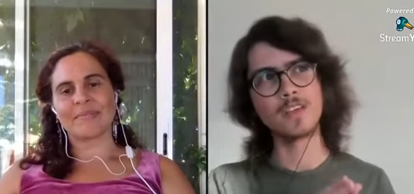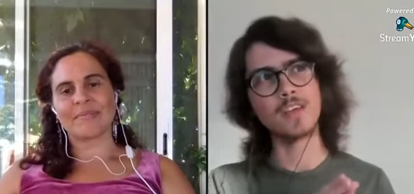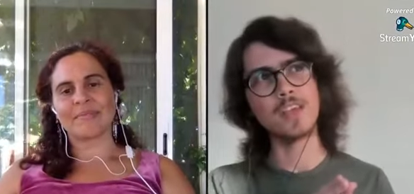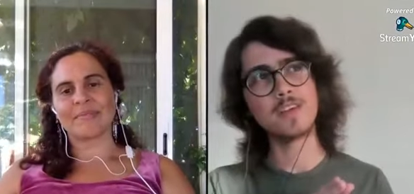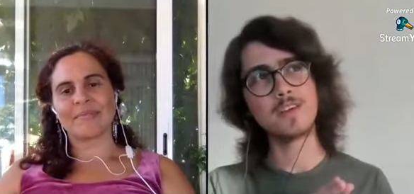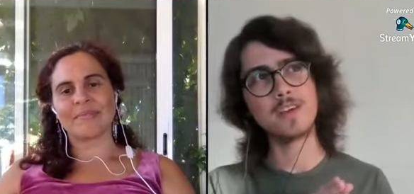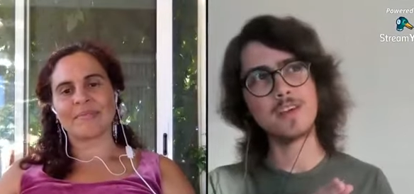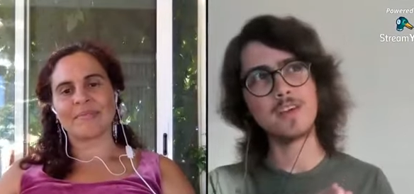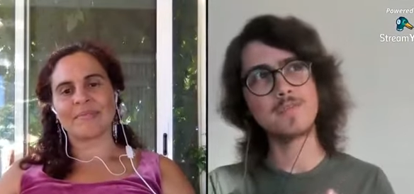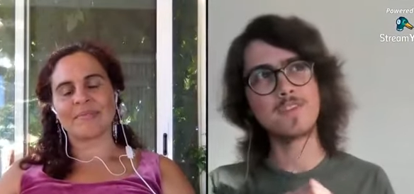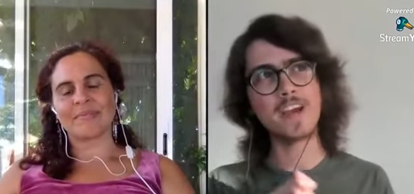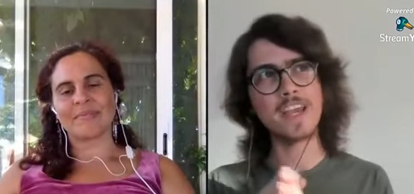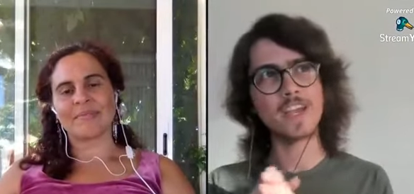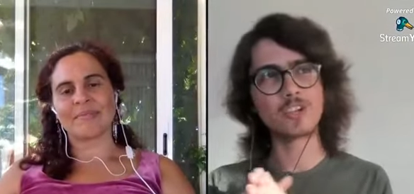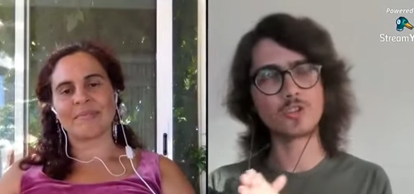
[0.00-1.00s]

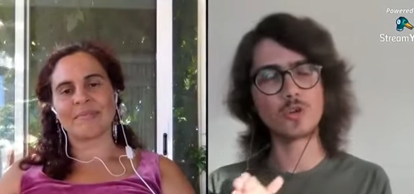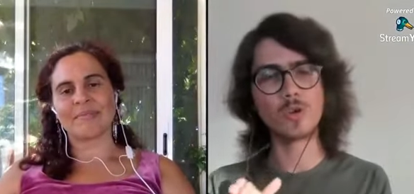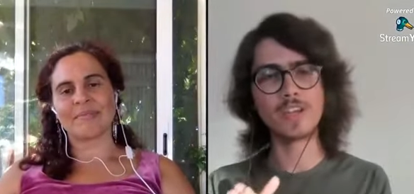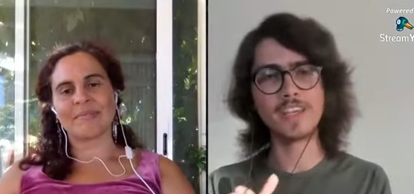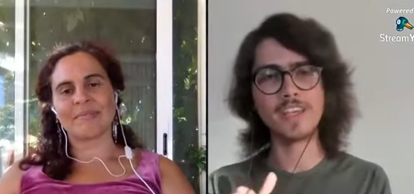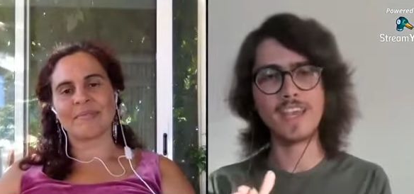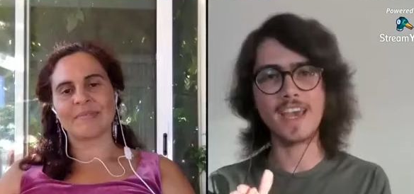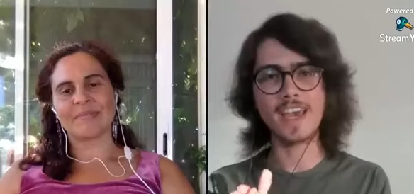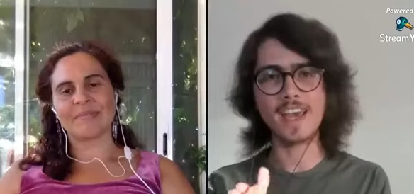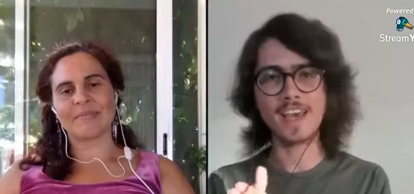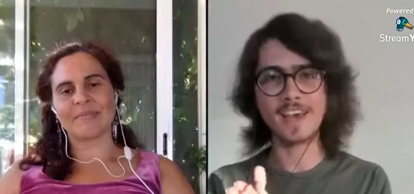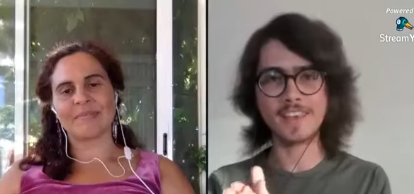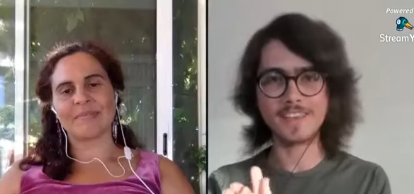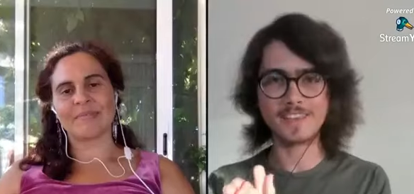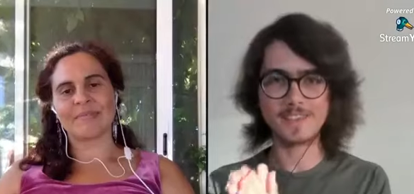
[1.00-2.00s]
Speaker 1: if I actually
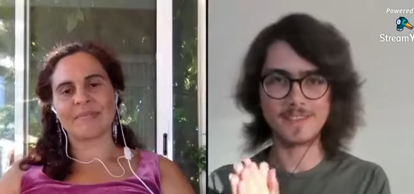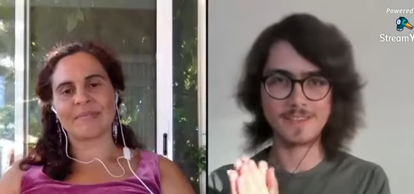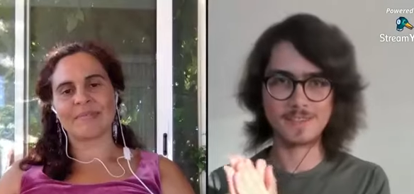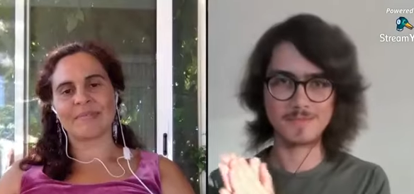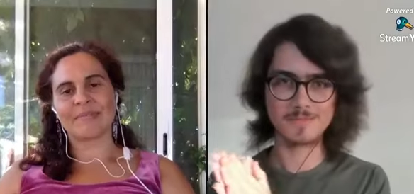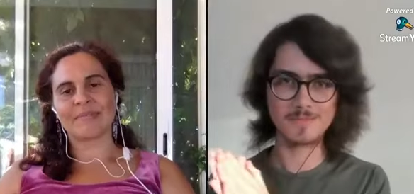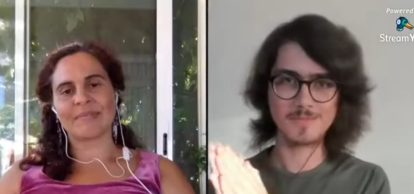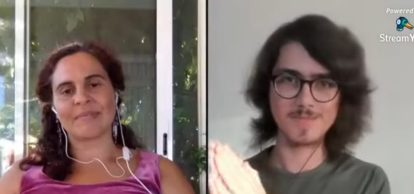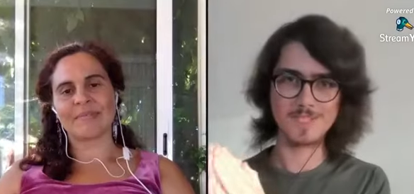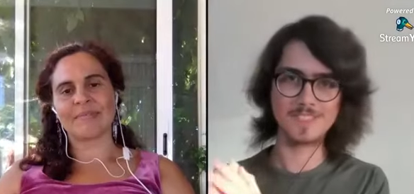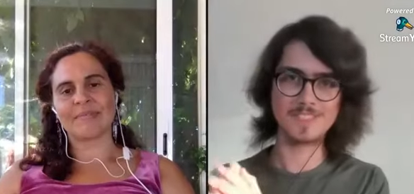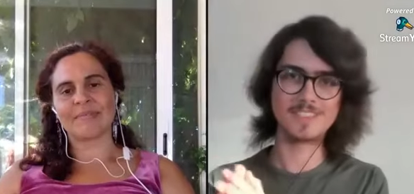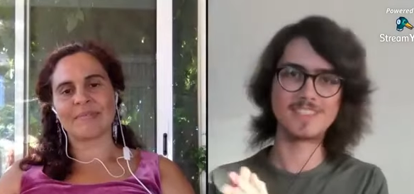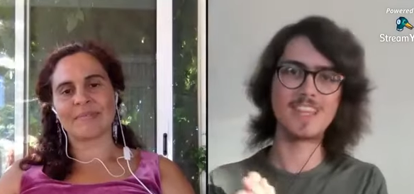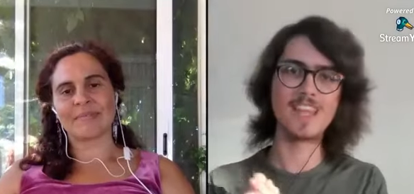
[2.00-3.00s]
had
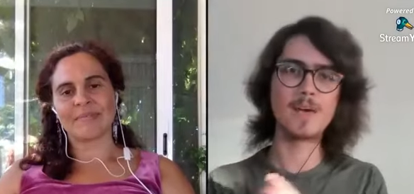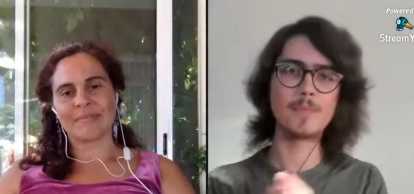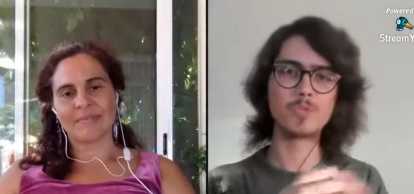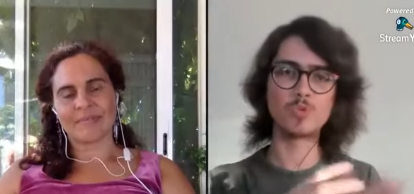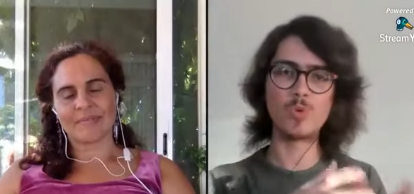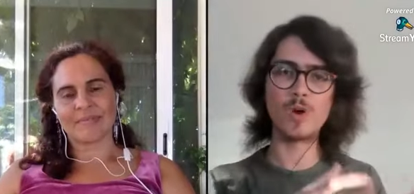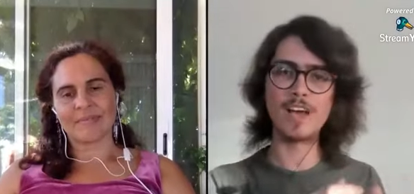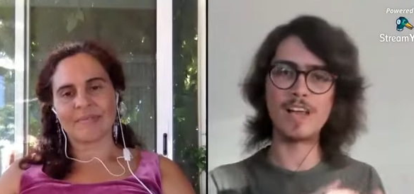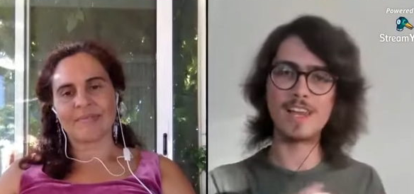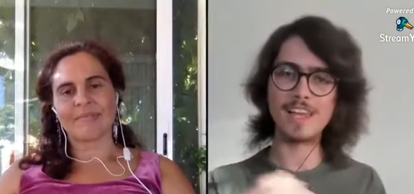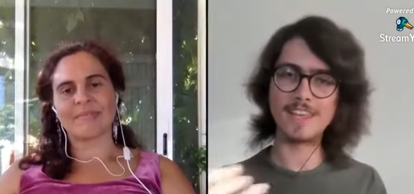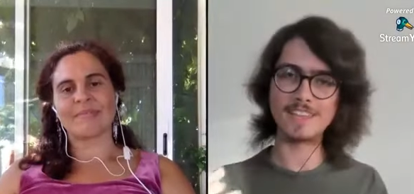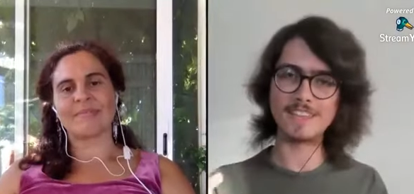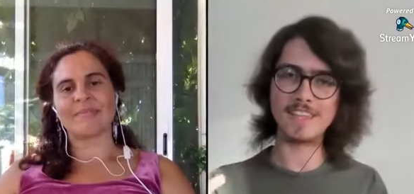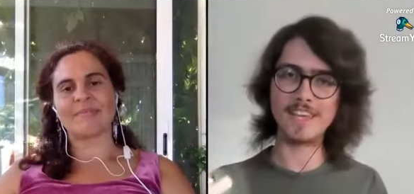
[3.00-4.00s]
slept well
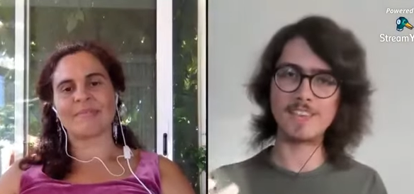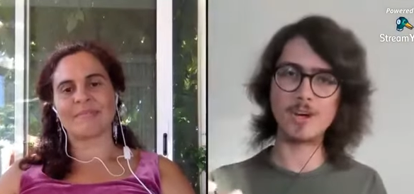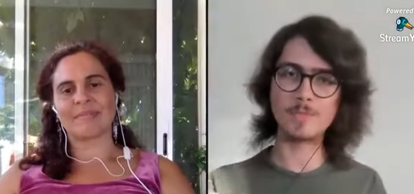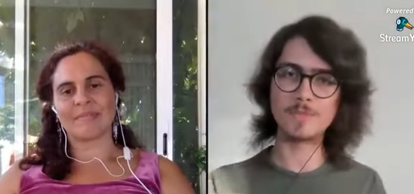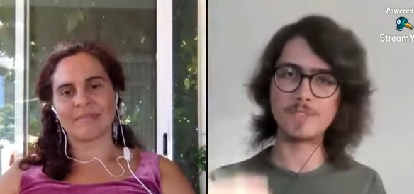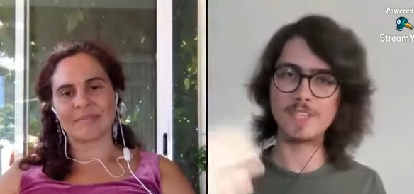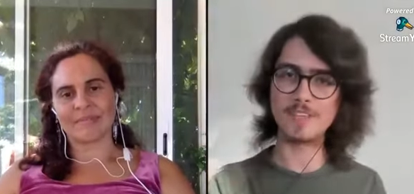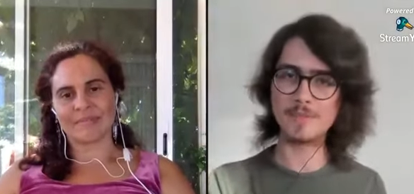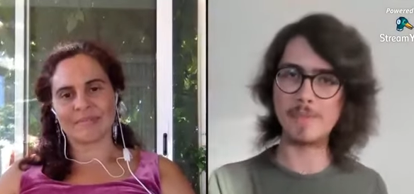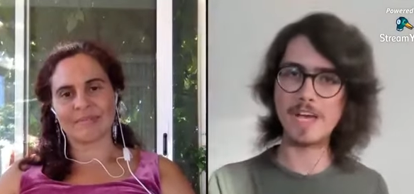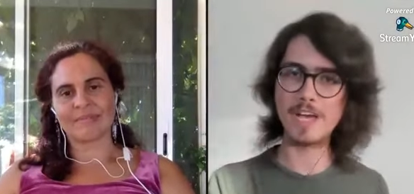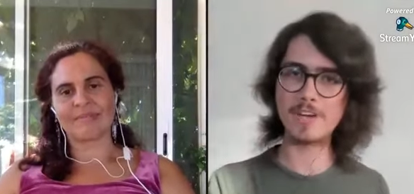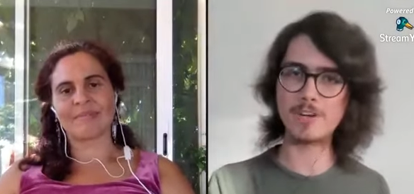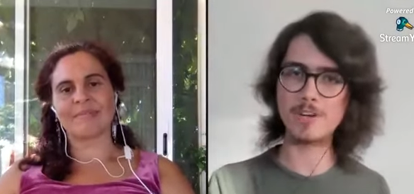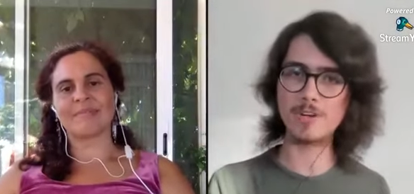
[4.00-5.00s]
and adopted
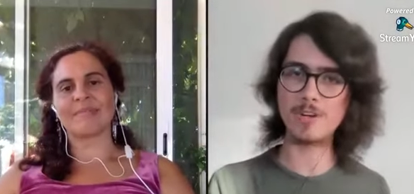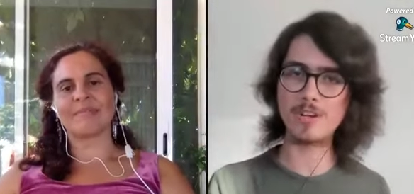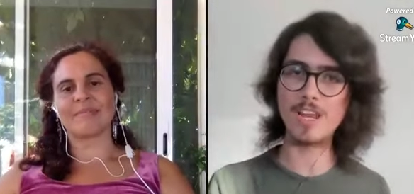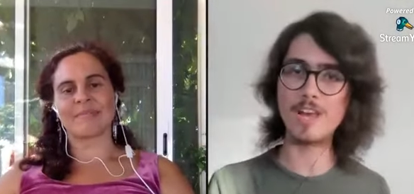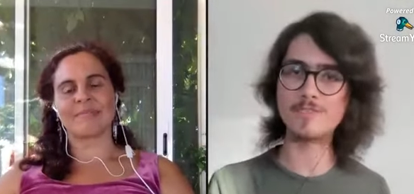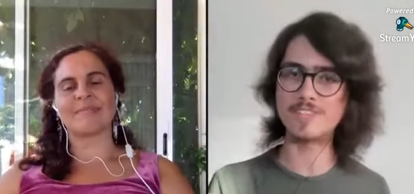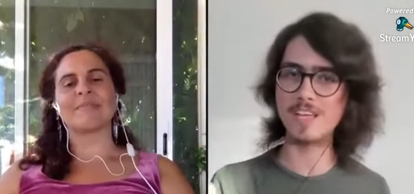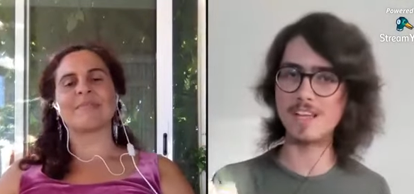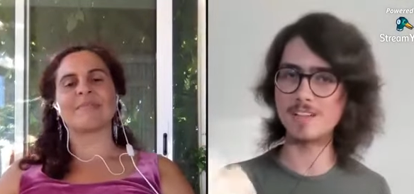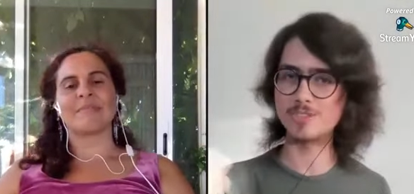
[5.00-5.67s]
better lifestyle